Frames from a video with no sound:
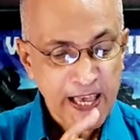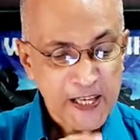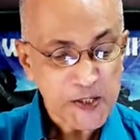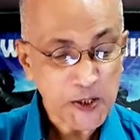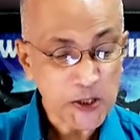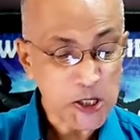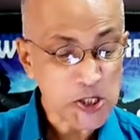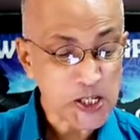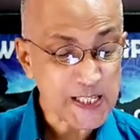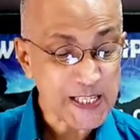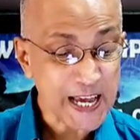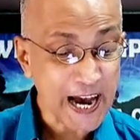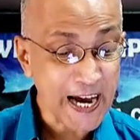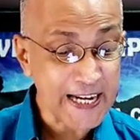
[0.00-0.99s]
So this is
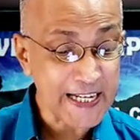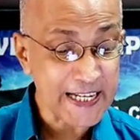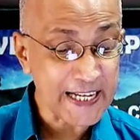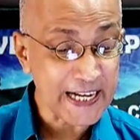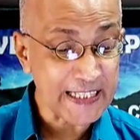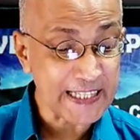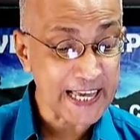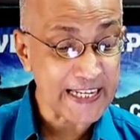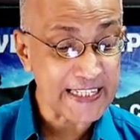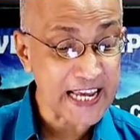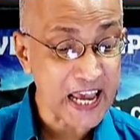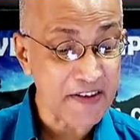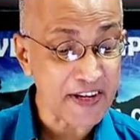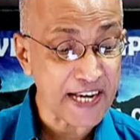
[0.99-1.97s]
the idea that
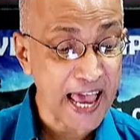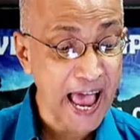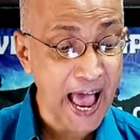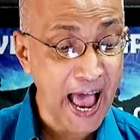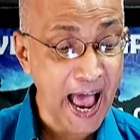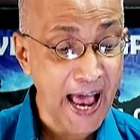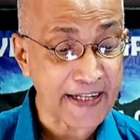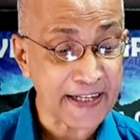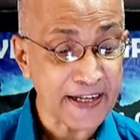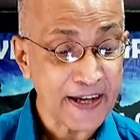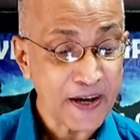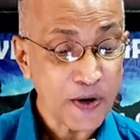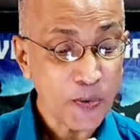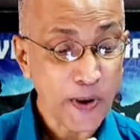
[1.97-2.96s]
David had
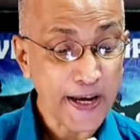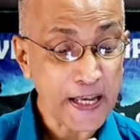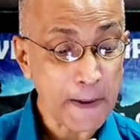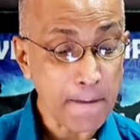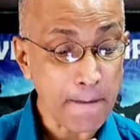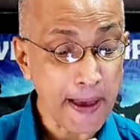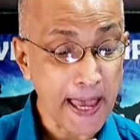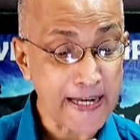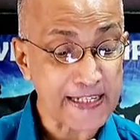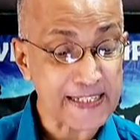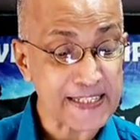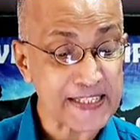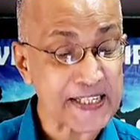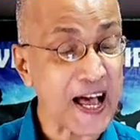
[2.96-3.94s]
when he
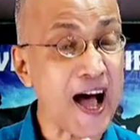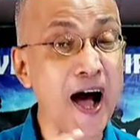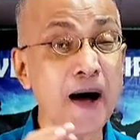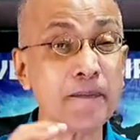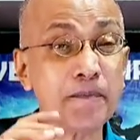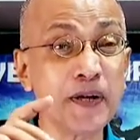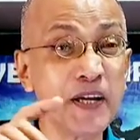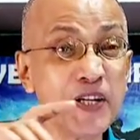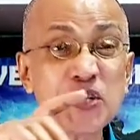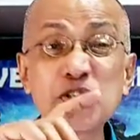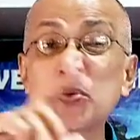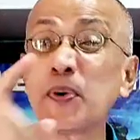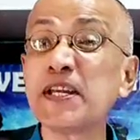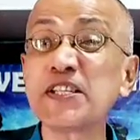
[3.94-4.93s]
penned Psalm
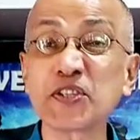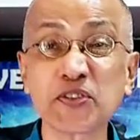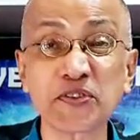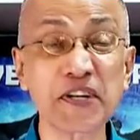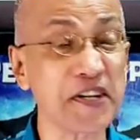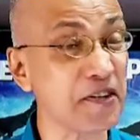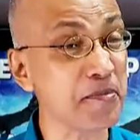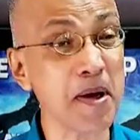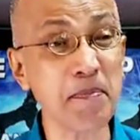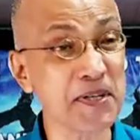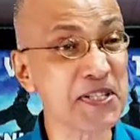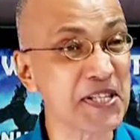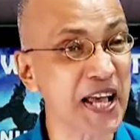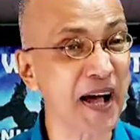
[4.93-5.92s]
23.
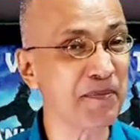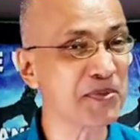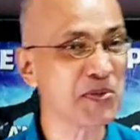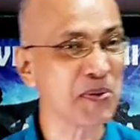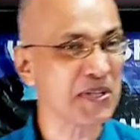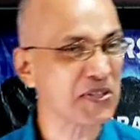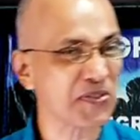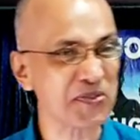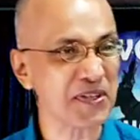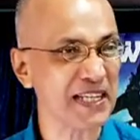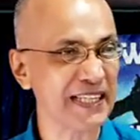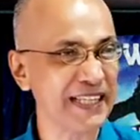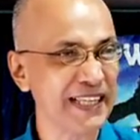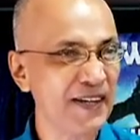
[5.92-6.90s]
Remember Psalm 23?
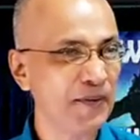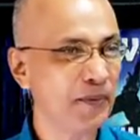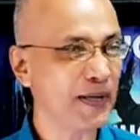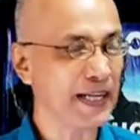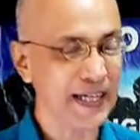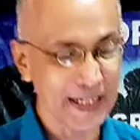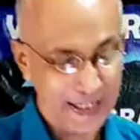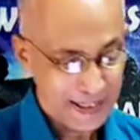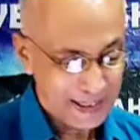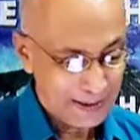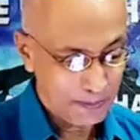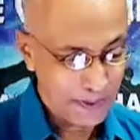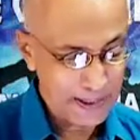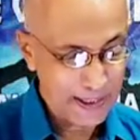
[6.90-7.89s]
What
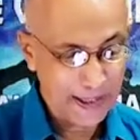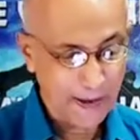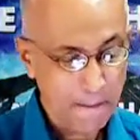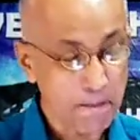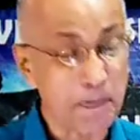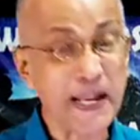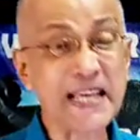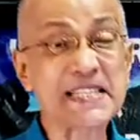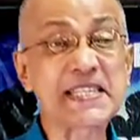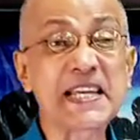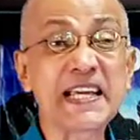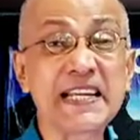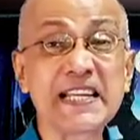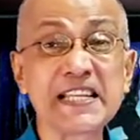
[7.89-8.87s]
a
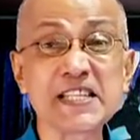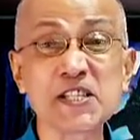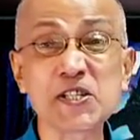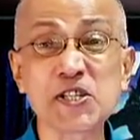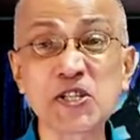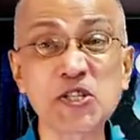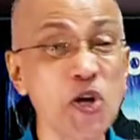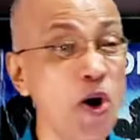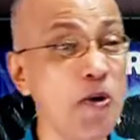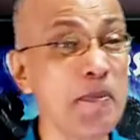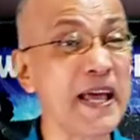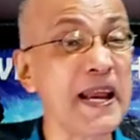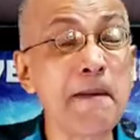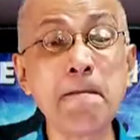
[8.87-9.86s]
blessing it is to so
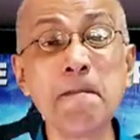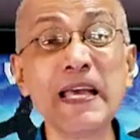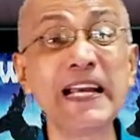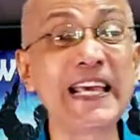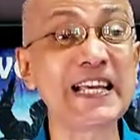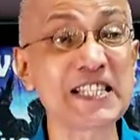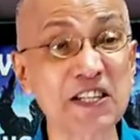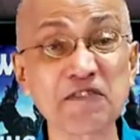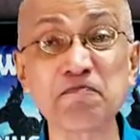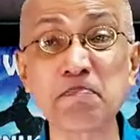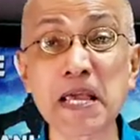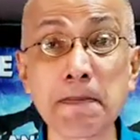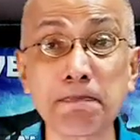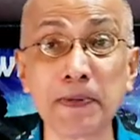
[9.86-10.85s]
many millions of
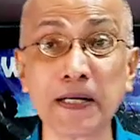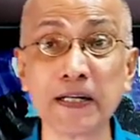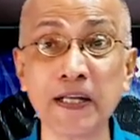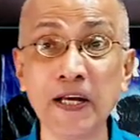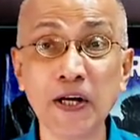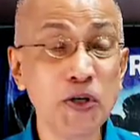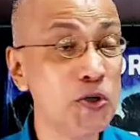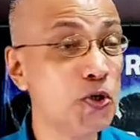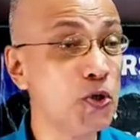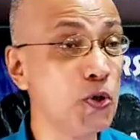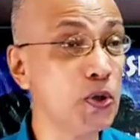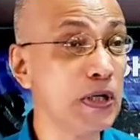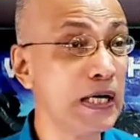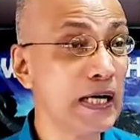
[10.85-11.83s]
people
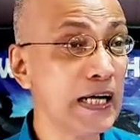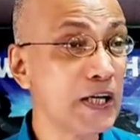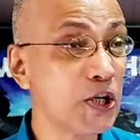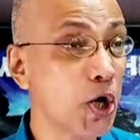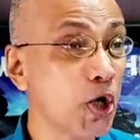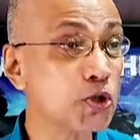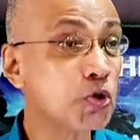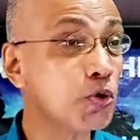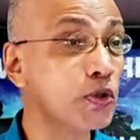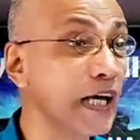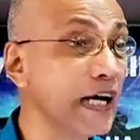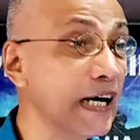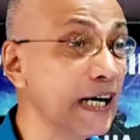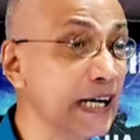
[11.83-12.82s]
who go through
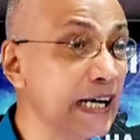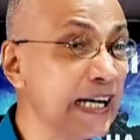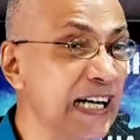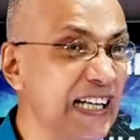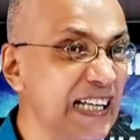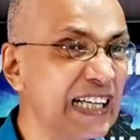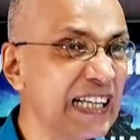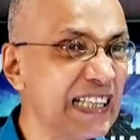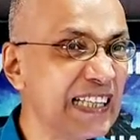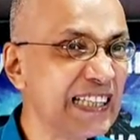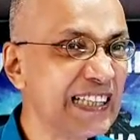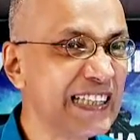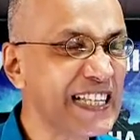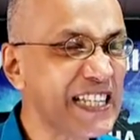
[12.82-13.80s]

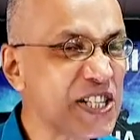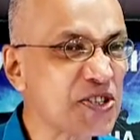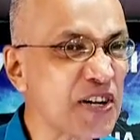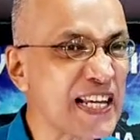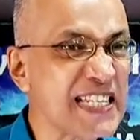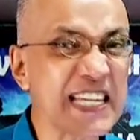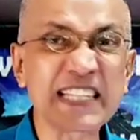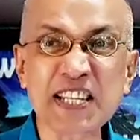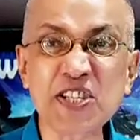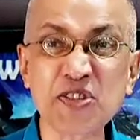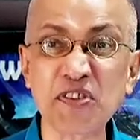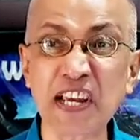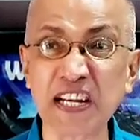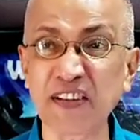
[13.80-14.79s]
the stress and the
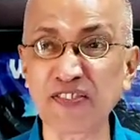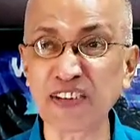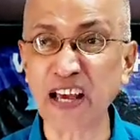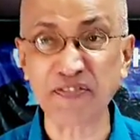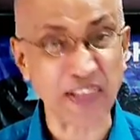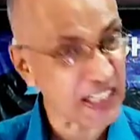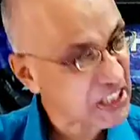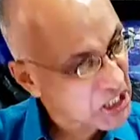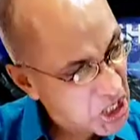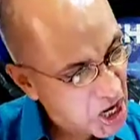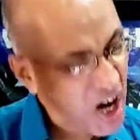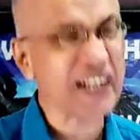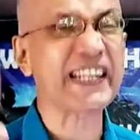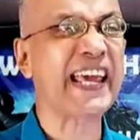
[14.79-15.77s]
strain of life, that
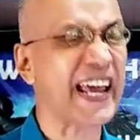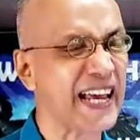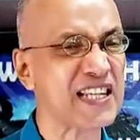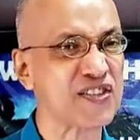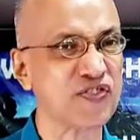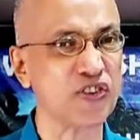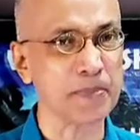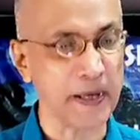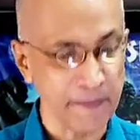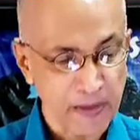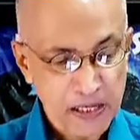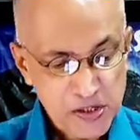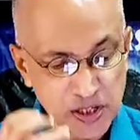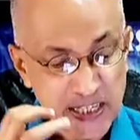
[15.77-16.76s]
God cares for me.
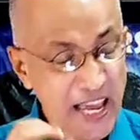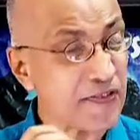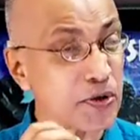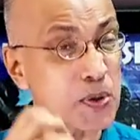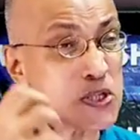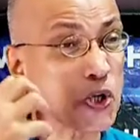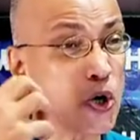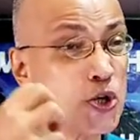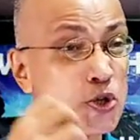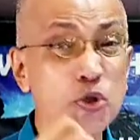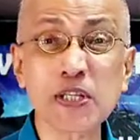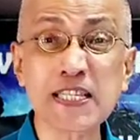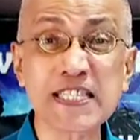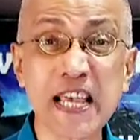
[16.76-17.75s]
So David was going
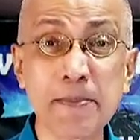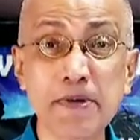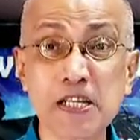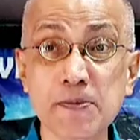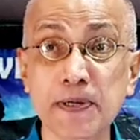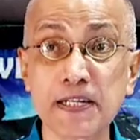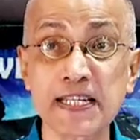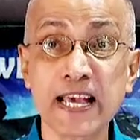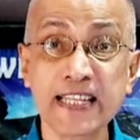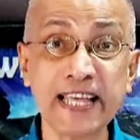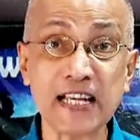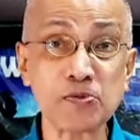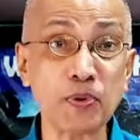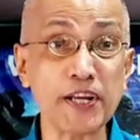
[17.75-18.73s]
through the same experience.
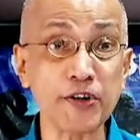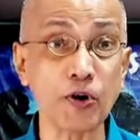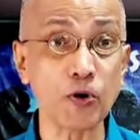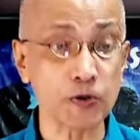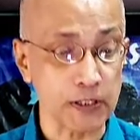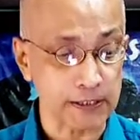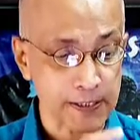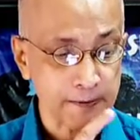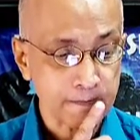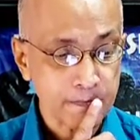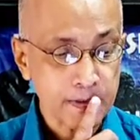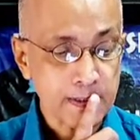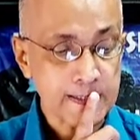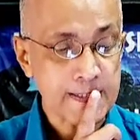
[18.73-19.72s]
That's when he wrote this,
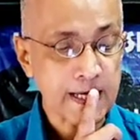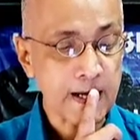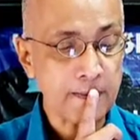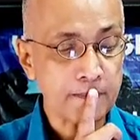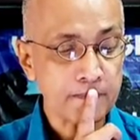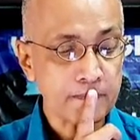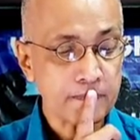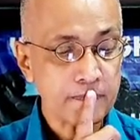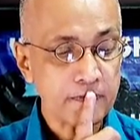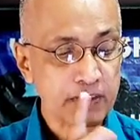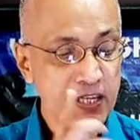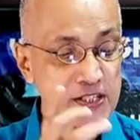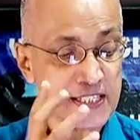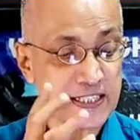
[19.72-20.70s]
the psalm,
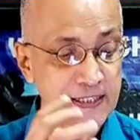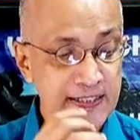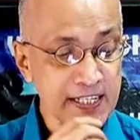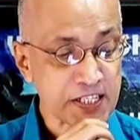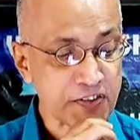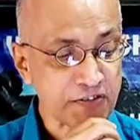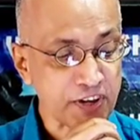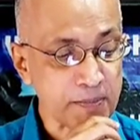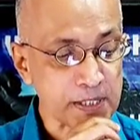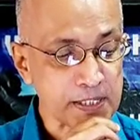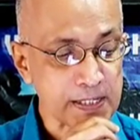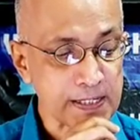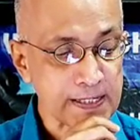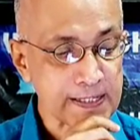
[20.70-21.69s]
this such a
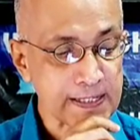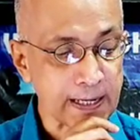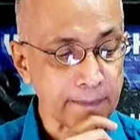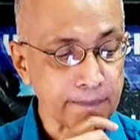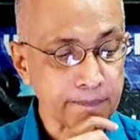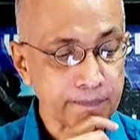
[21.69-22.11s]
famous psalm.